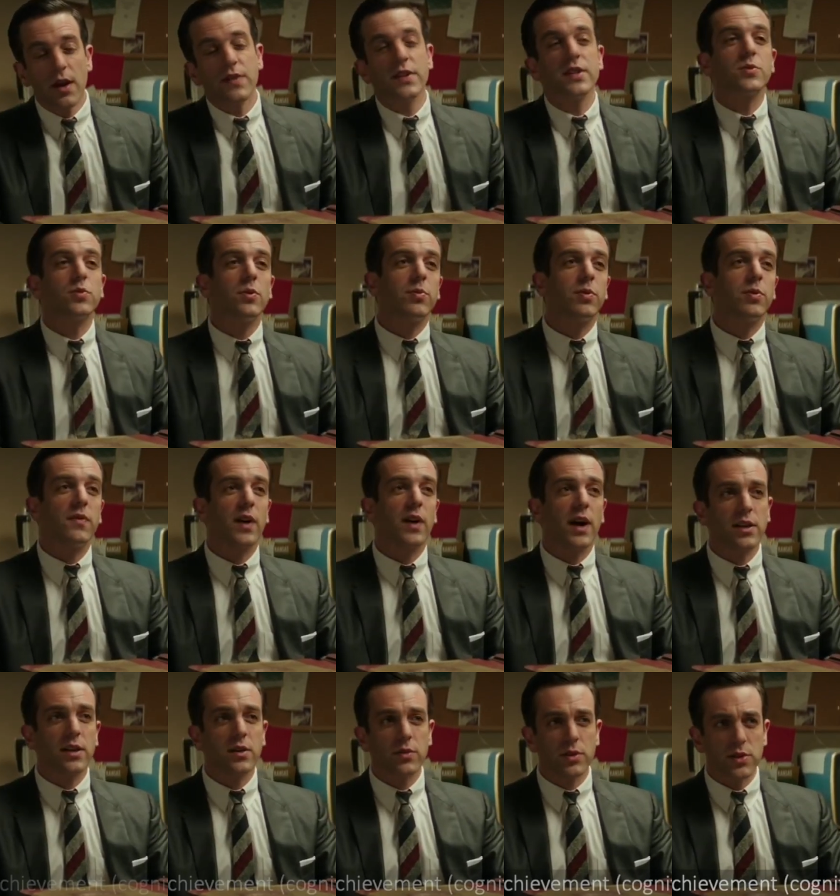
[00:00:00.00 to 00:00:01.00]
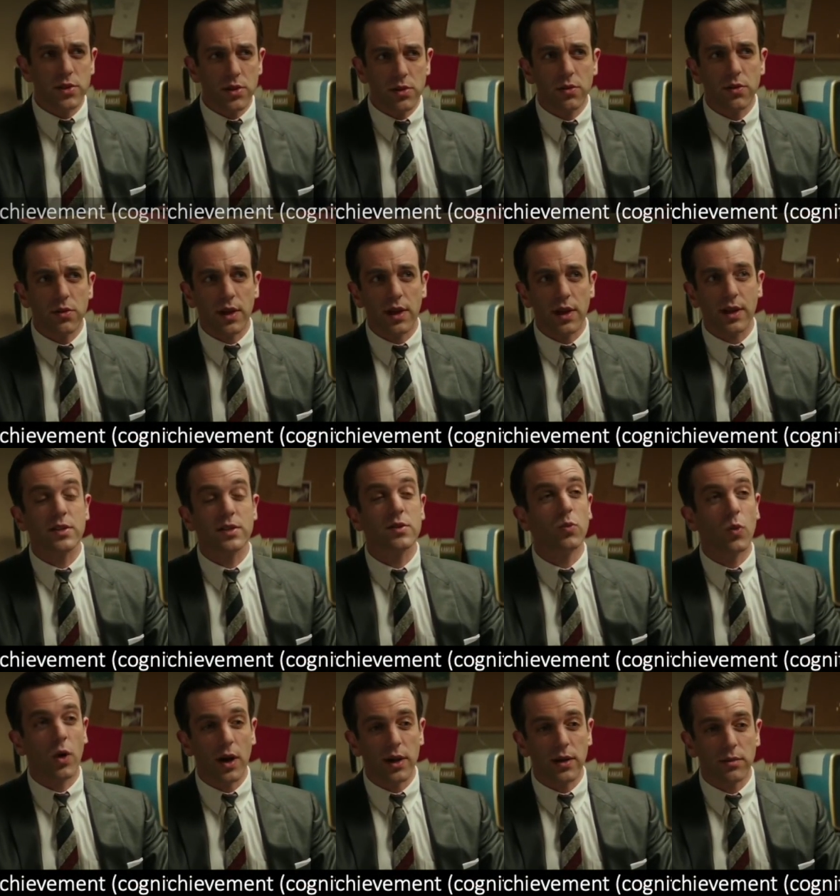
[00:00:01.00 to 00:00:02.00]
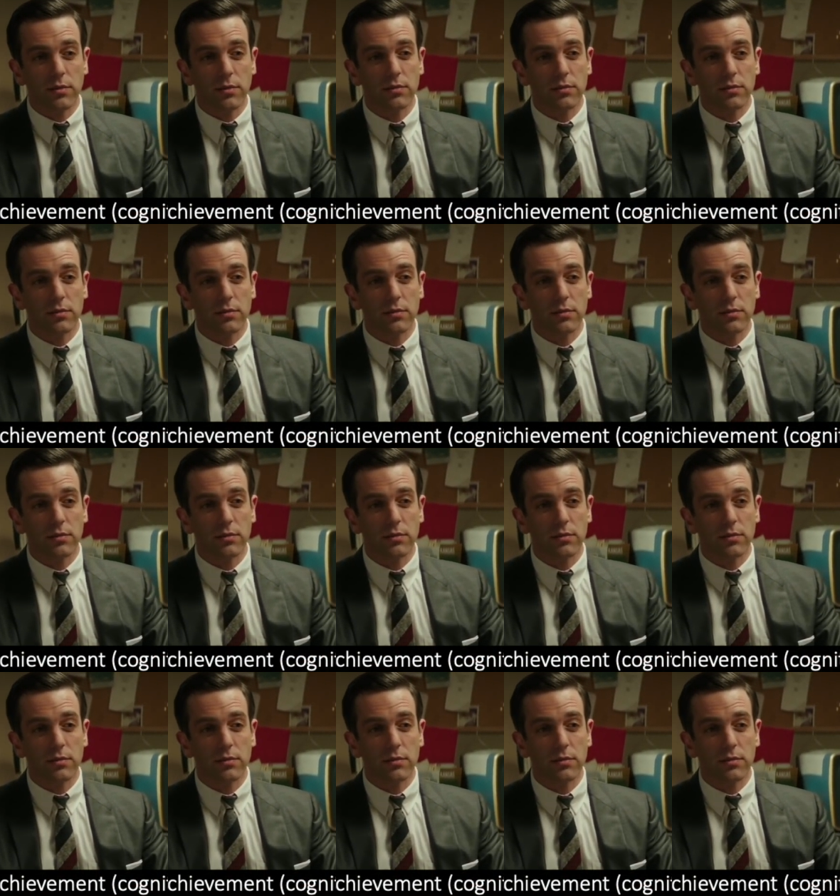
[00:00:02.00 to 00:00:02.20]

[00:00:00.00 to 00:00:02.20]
This will provide you with 2 things. 1,